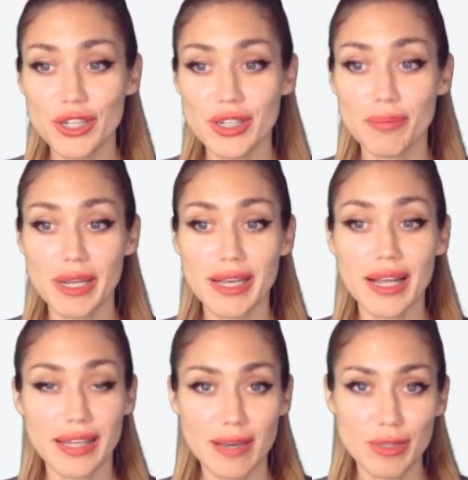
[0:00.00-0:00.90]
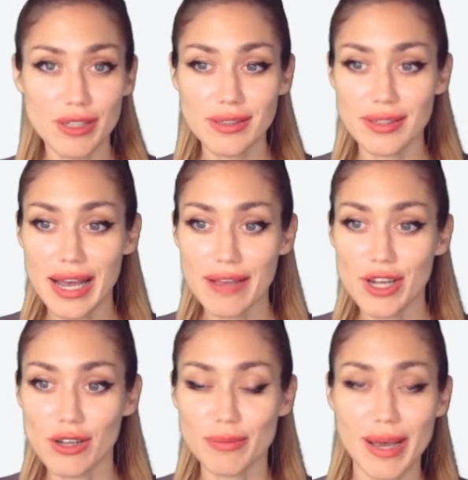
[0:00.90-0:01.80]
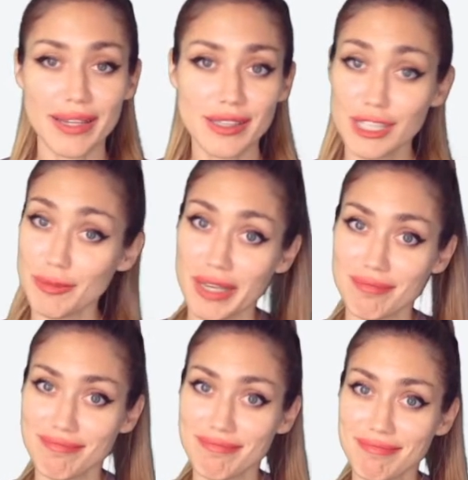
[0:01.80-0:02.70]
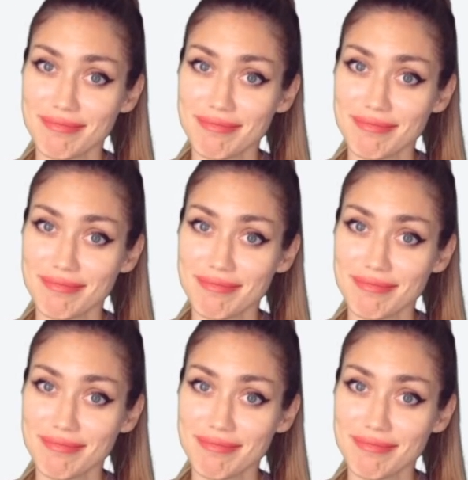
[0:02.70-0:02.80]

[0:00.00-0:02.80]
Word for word: we're going to pick a label. I've called mine Jimmy.